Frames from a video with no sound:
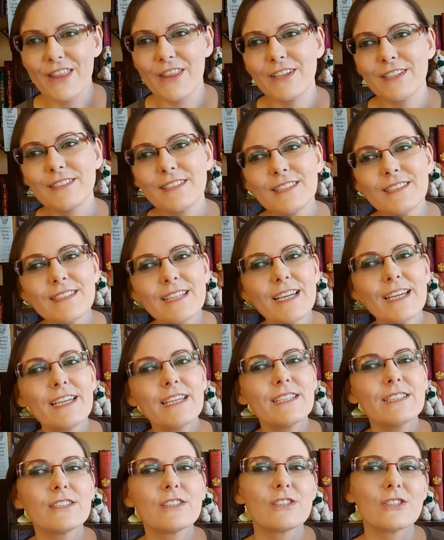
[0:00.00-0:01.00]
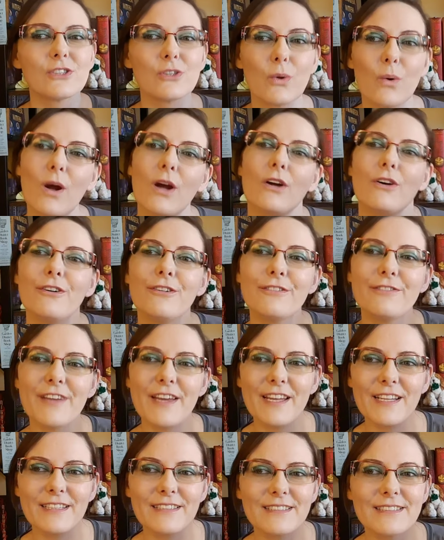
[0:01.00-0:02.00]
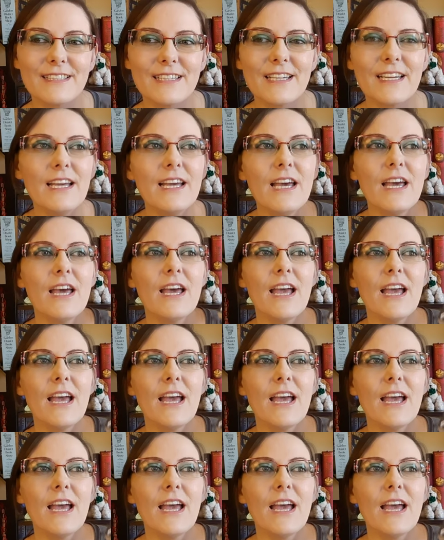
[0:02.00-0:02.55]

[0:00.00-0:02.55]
This is a historical fantasy.